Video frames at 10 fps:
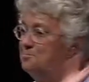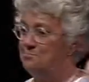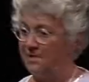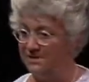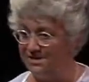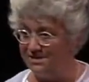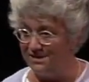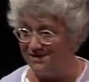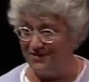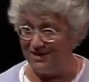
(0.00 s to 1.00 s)
Business
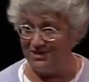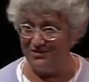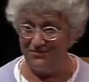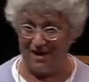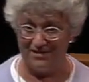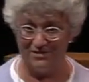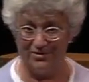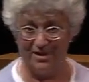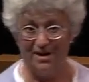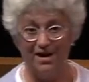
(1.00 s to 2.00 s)
Innovation
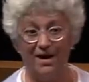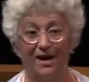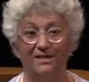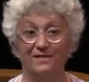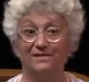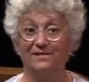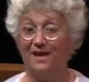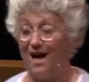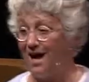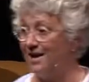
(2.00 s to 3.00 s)
Factory and this
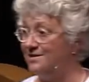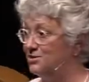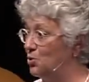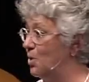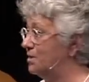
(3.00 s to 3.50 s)
guy, Saul